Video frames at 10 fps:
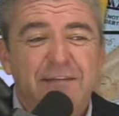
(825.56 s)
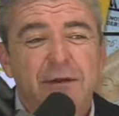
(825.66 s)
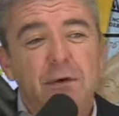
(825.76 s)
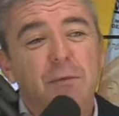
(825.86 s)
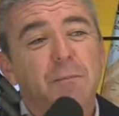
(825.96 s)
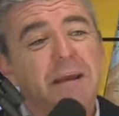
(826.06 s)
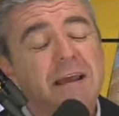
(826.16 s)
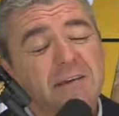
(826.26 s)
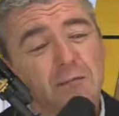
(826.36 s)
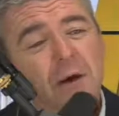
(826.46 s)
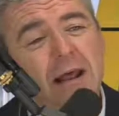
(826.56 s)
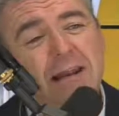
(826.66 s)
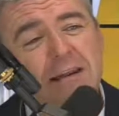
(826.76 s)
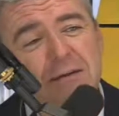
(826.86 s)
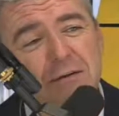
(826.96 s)
So, but guess what I
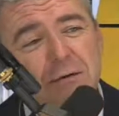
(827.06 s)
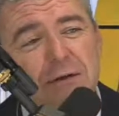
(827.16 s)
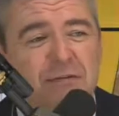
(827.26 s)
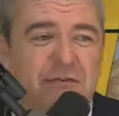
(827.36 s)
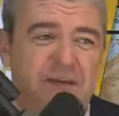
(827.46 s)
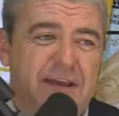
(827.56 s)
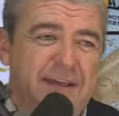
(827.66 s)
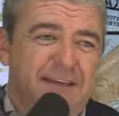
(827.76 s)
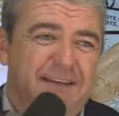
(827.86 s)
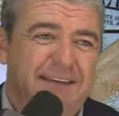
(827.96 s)
didn't do yesterday?